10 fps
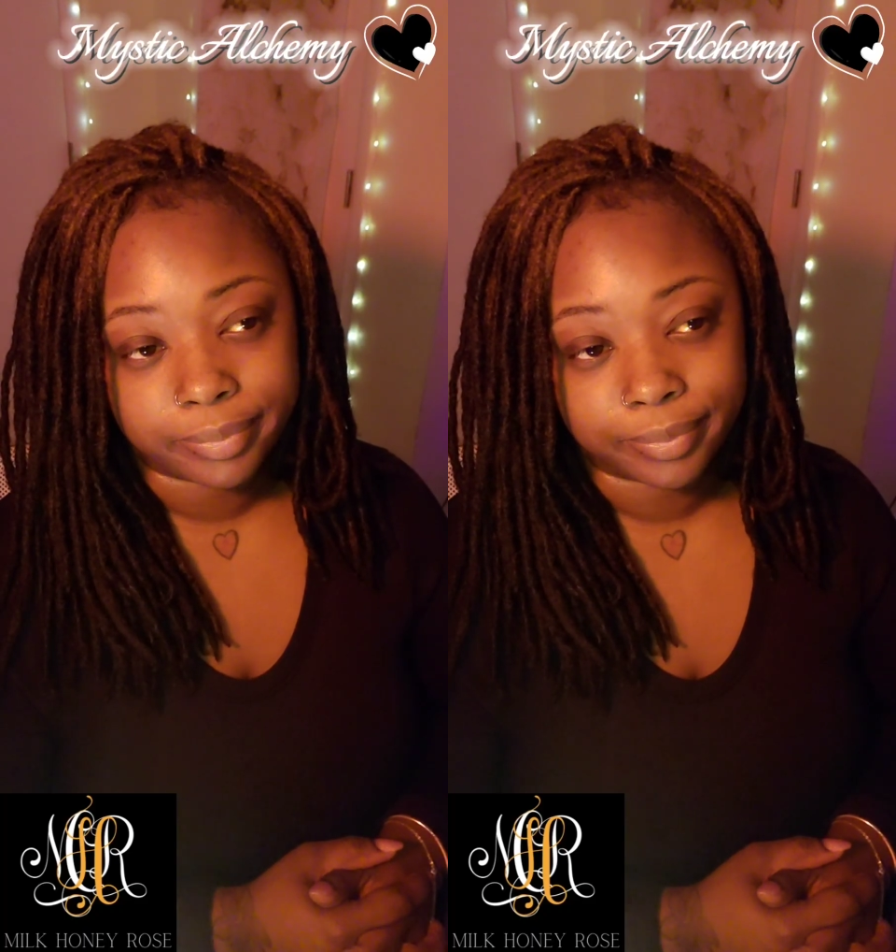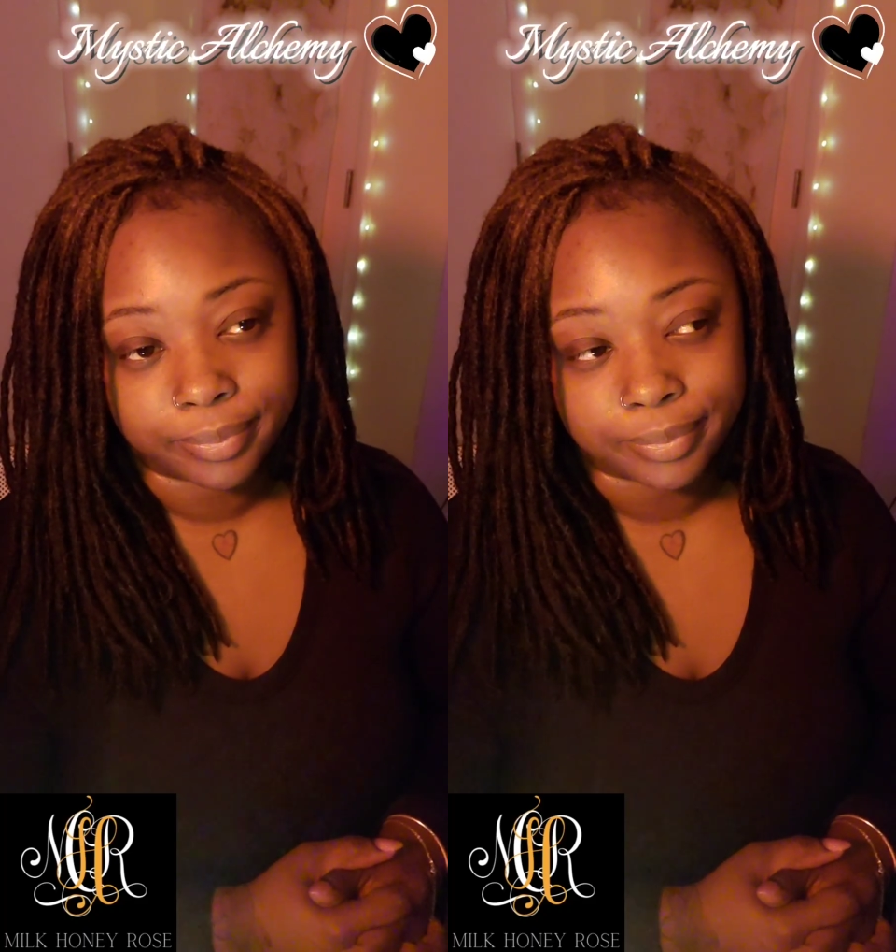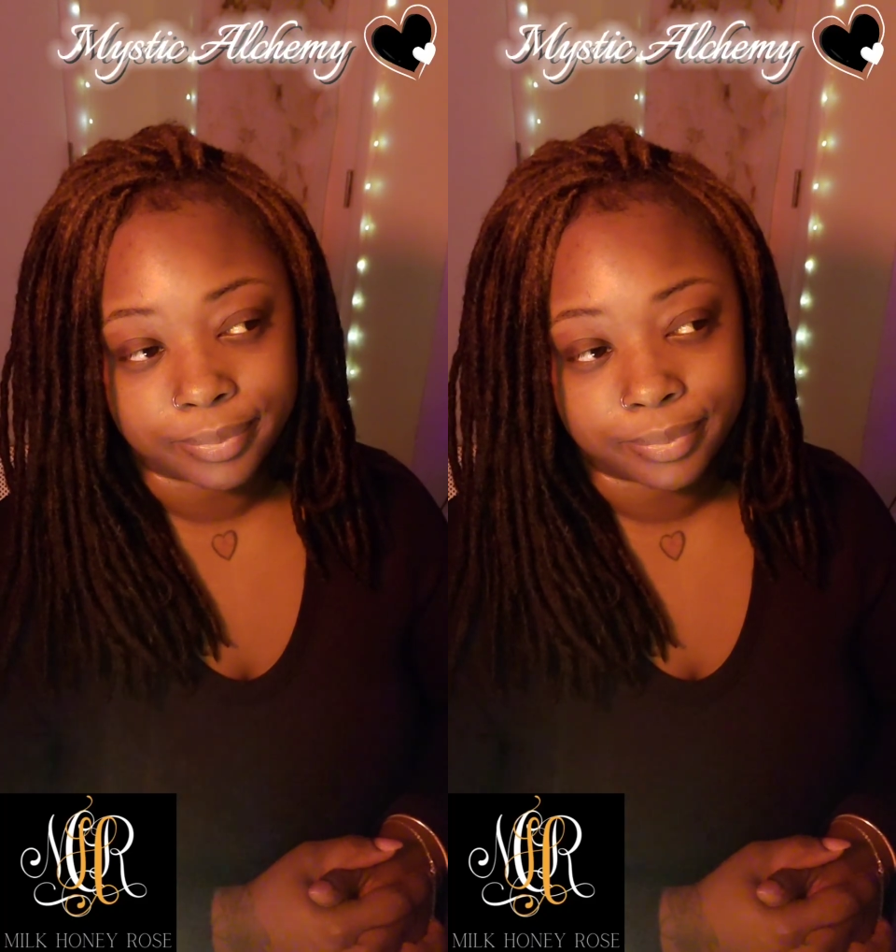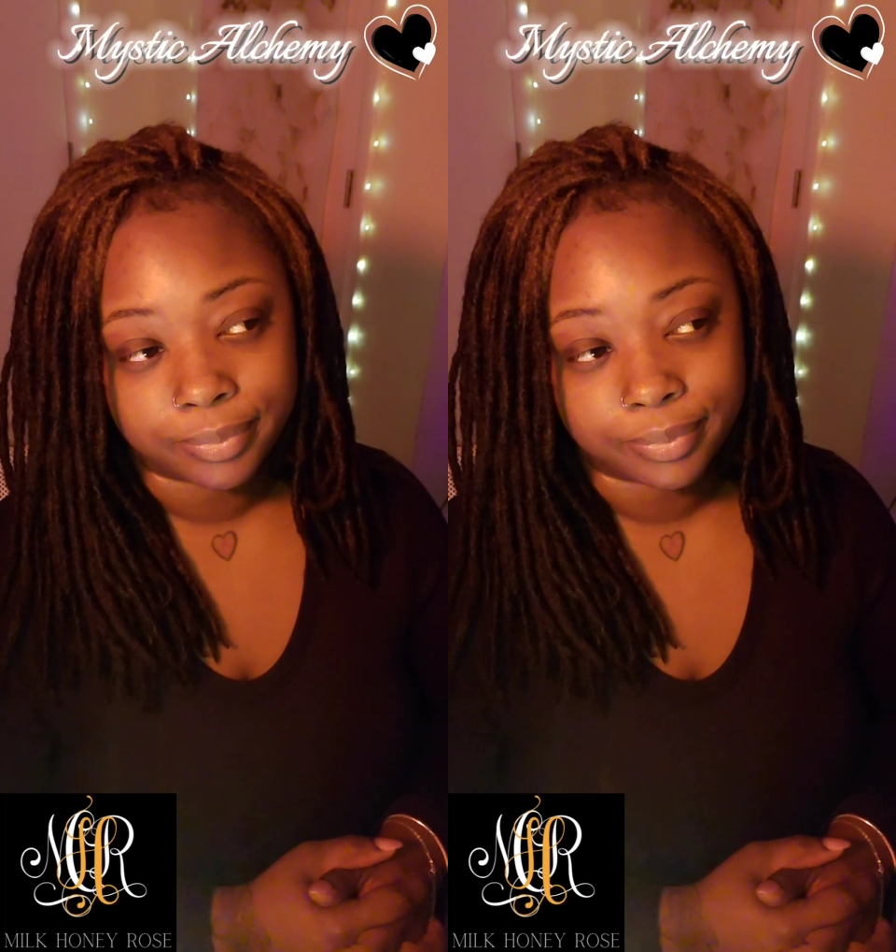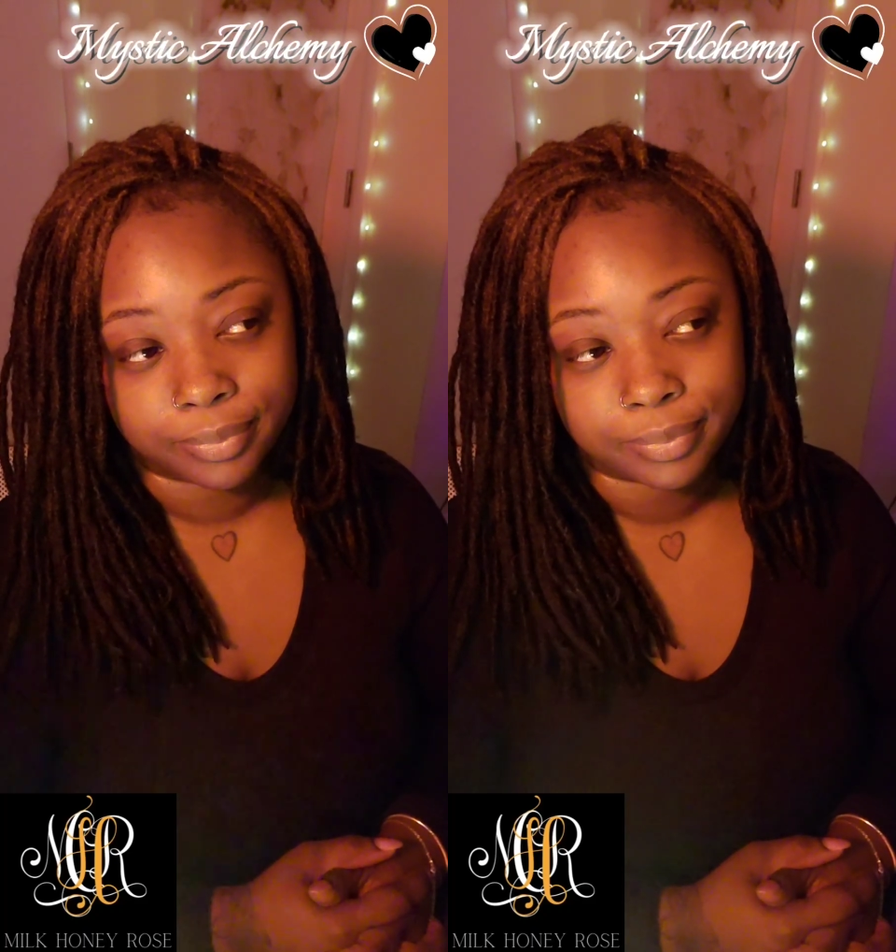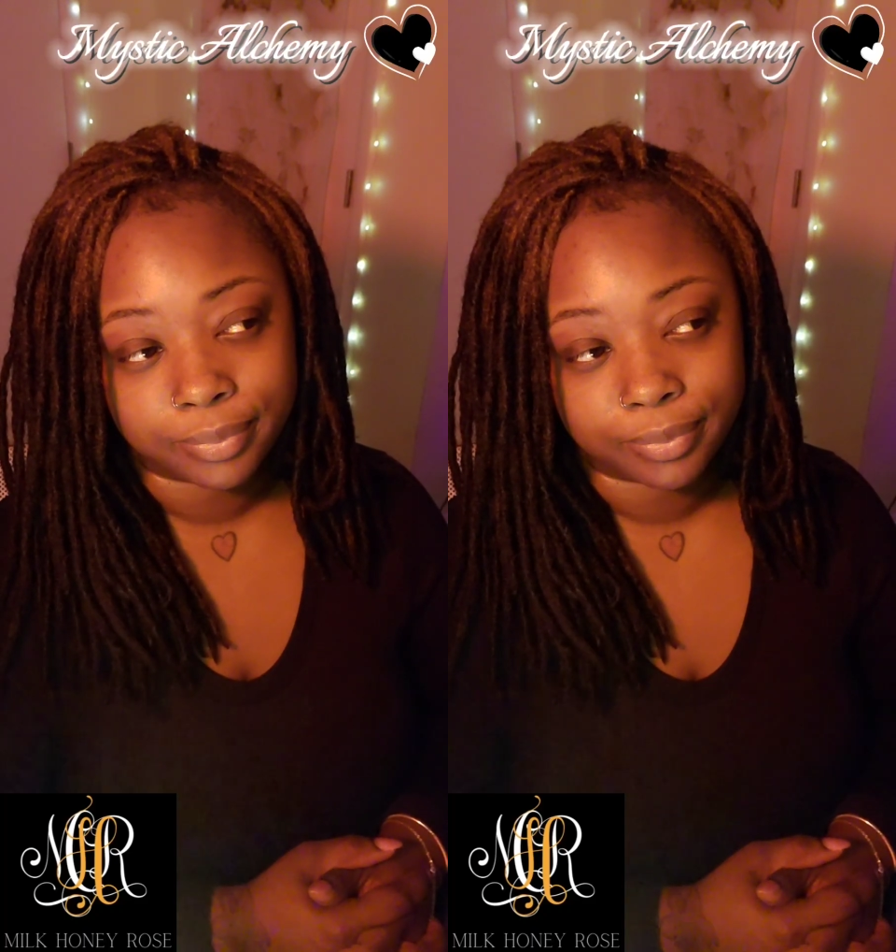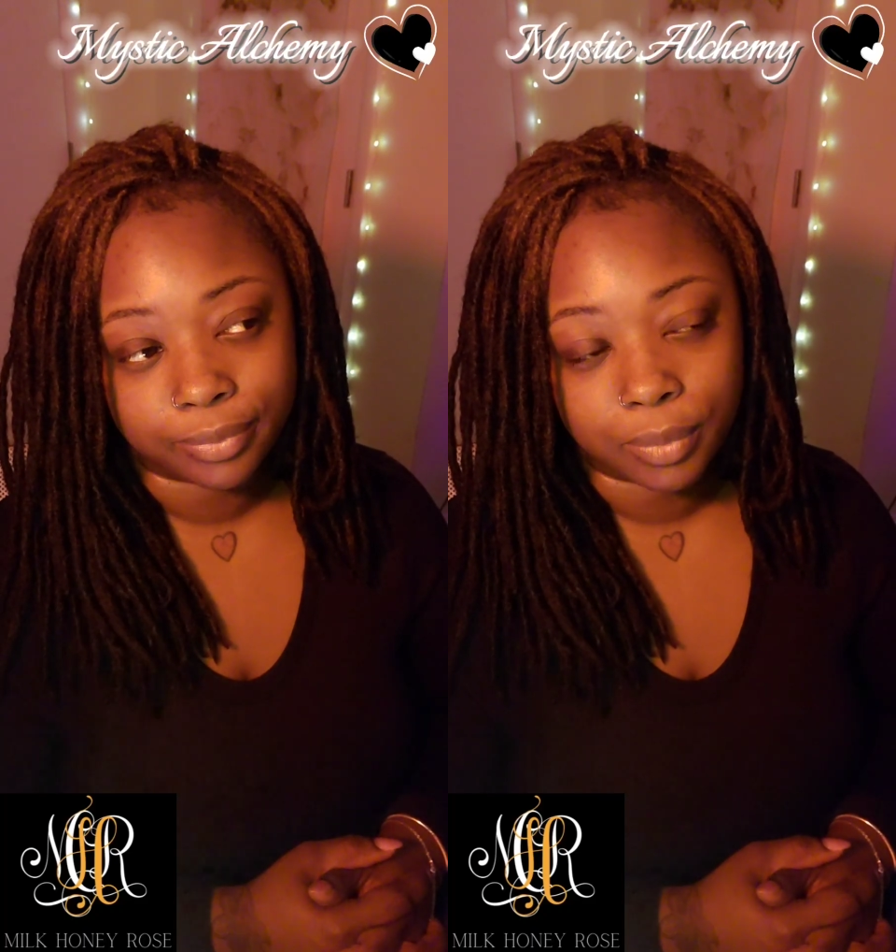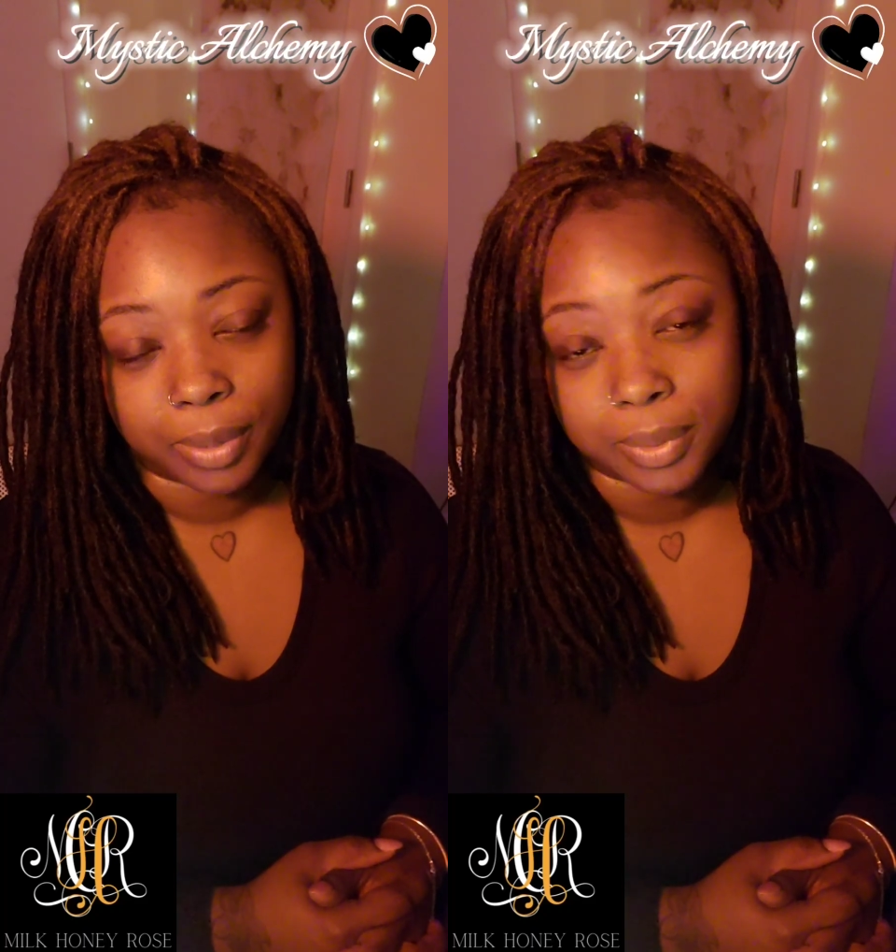Well,
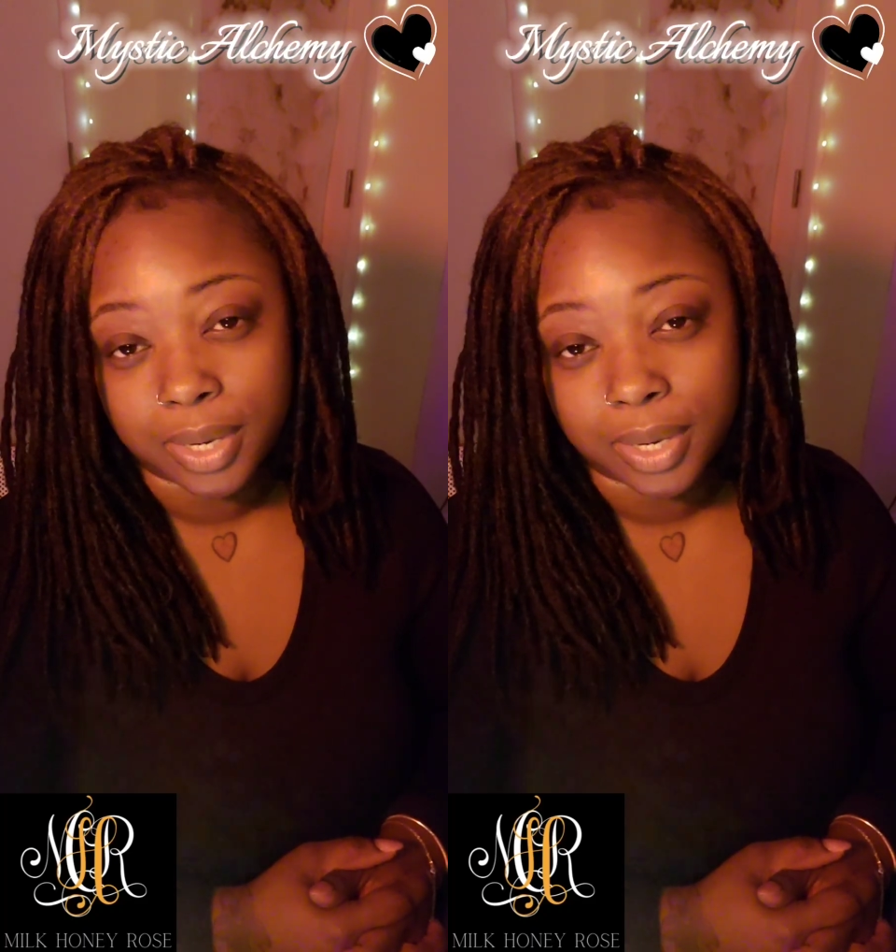maybe